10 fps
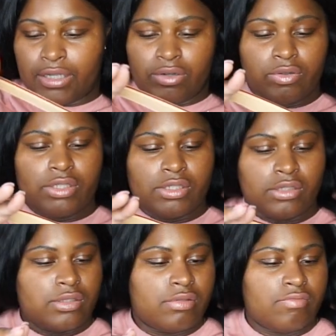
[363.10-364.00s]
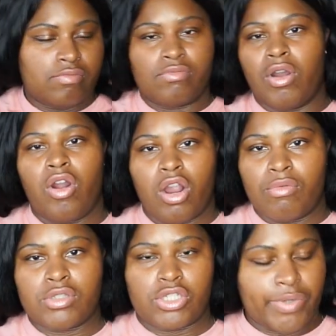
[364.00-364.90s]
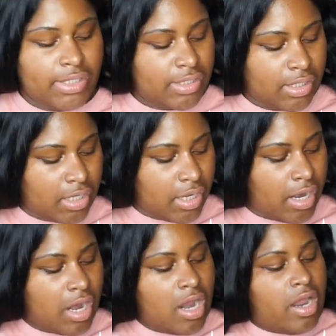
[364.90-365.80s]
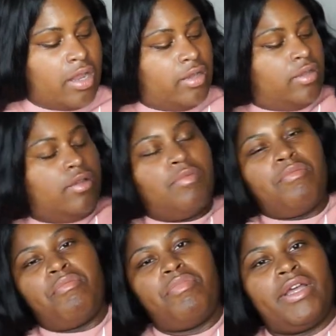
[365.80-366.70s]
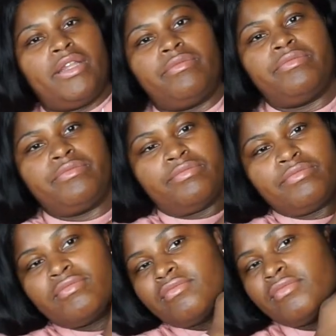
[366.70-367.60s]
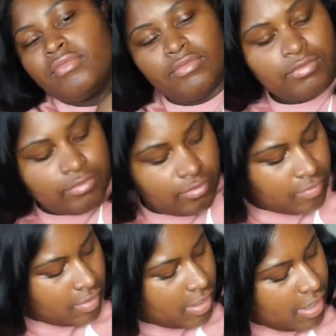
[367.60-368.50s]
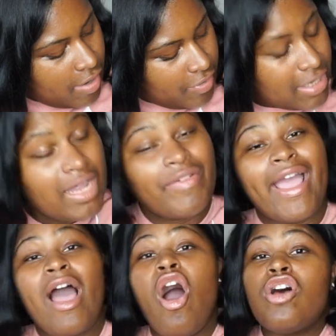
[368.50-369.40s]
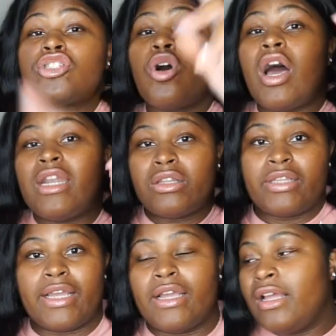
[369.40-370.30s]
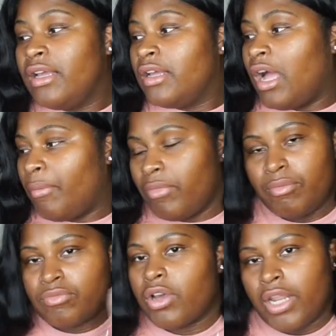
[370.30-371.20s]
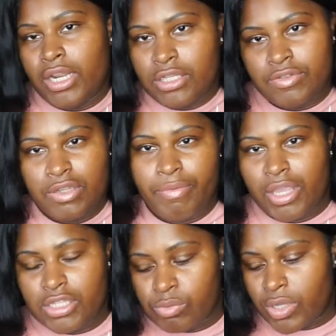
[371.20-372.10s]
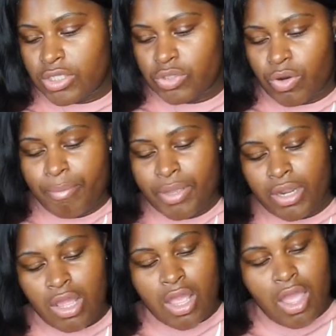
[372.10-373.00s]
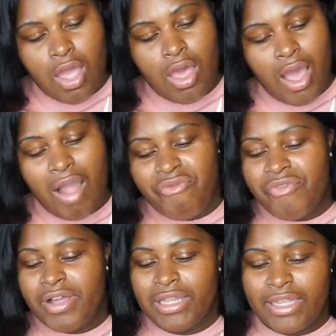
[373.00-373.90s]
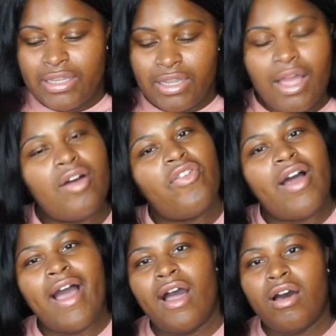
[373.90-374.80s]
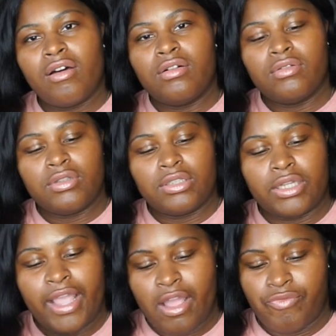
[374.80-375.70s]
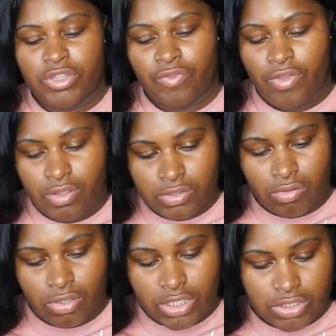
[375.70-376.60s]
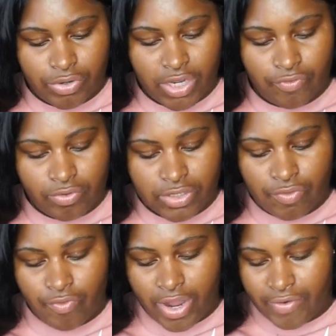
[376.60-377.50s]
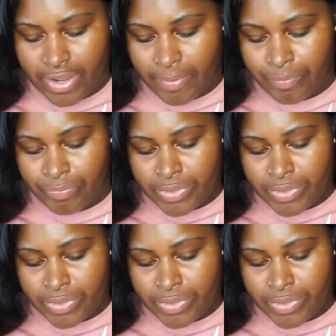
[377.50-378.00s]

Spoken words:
I know this is a horrible situation sitting here, but yeah, I really love it. Also, another thing, I'm gonna end this video, make it sweet and short, but I really love how the canvas feels on these Graceful. It's very,